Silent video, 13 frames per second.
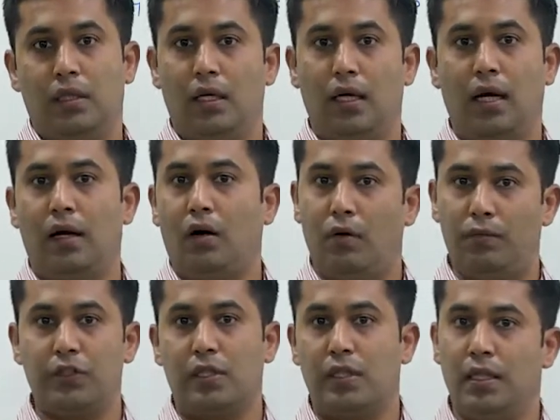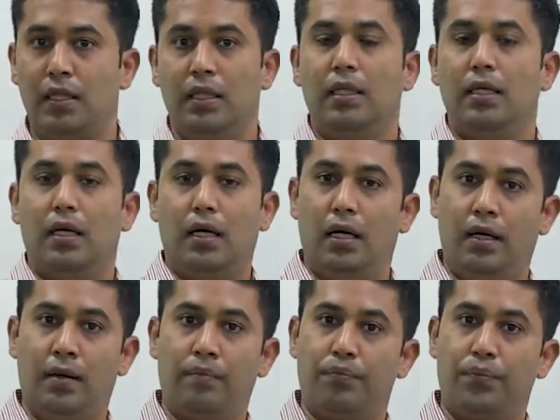And obviously,
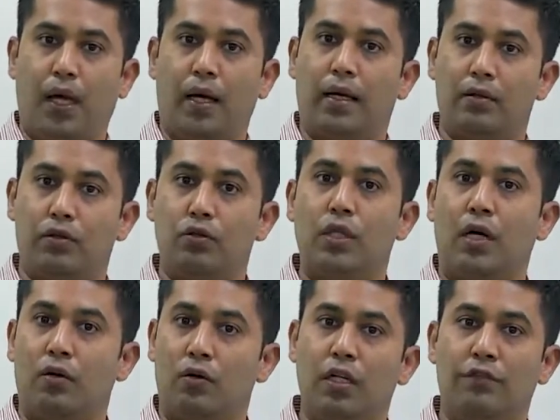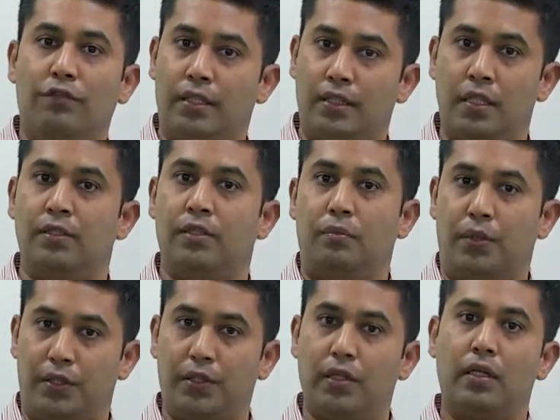um, I can do that only if I change the
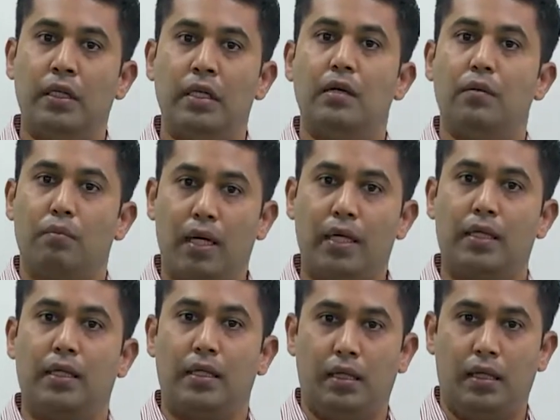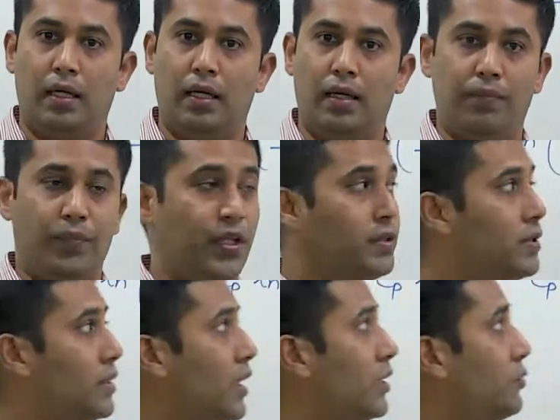pressure, but um, this
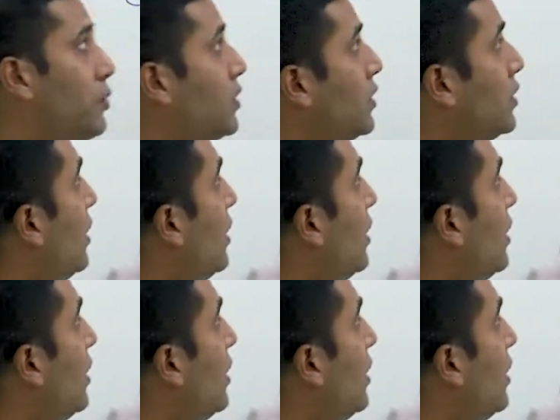is an expression